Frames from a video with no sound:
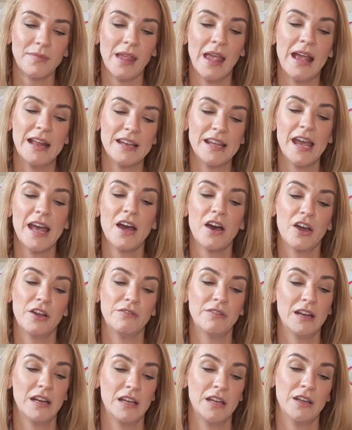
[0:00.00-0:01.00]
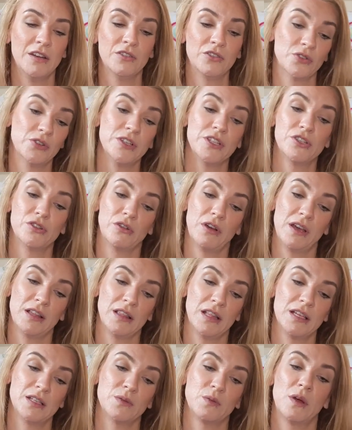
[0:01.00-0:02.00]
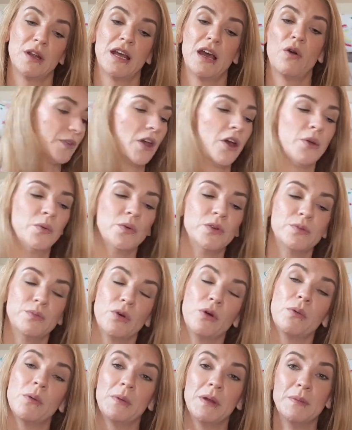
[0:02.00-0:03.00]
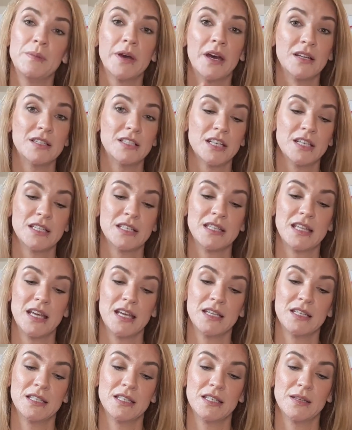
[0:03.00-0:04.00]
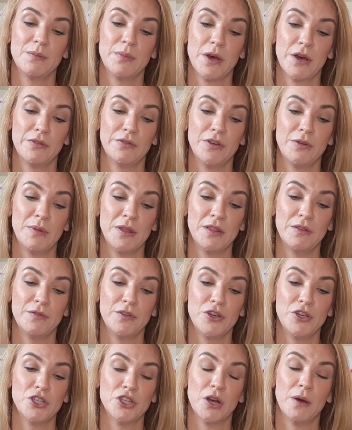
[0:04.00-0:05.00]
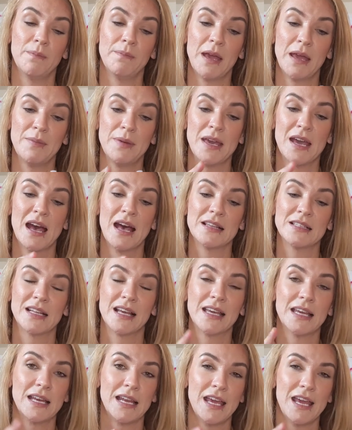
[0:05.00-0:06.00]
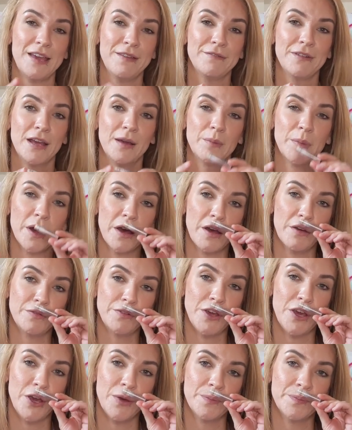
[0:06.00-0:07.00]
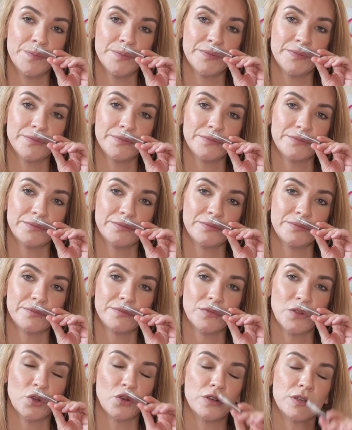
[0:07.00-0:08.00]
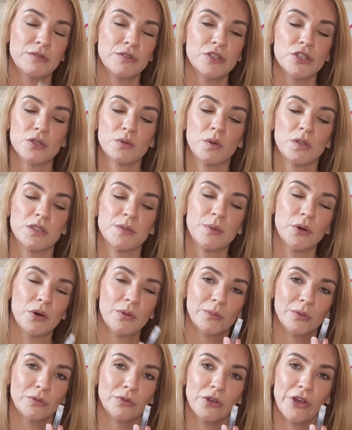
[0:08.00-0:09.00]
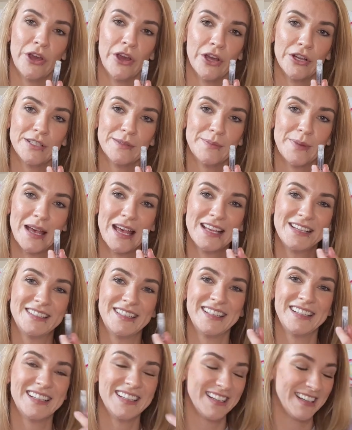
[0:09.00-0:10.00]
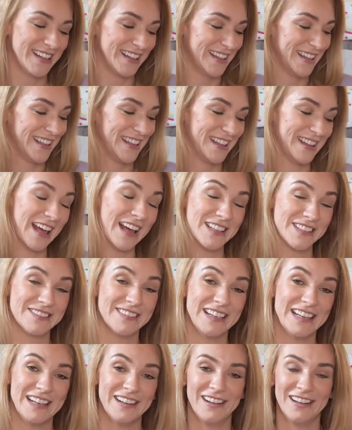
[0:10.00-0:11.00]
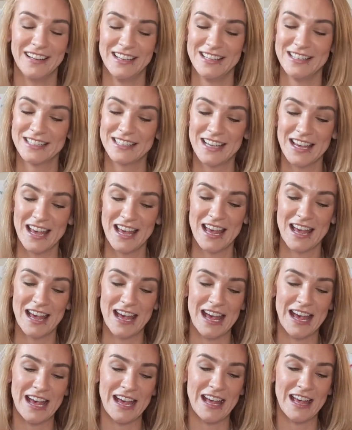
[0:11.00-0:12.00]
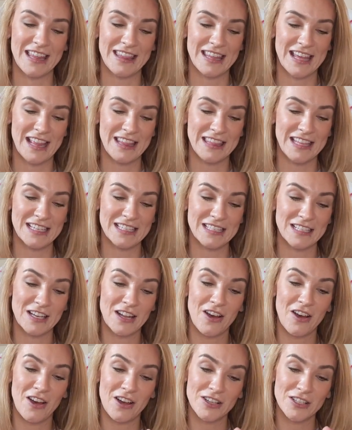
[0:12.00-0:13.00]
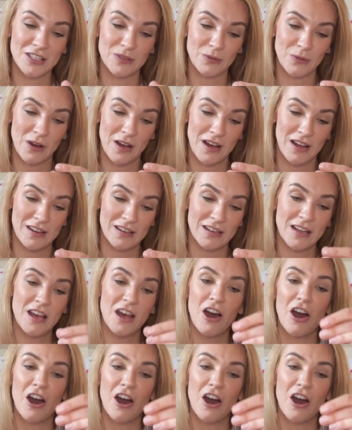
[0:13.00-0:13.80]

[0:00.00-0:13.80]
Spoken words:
And yeah, I really enjoyed trying this one out. I would probably purchase this perfume in the future, maybe as like an evening perfume, or even just one to put on before you go to bed. That's really nice. Then this last one,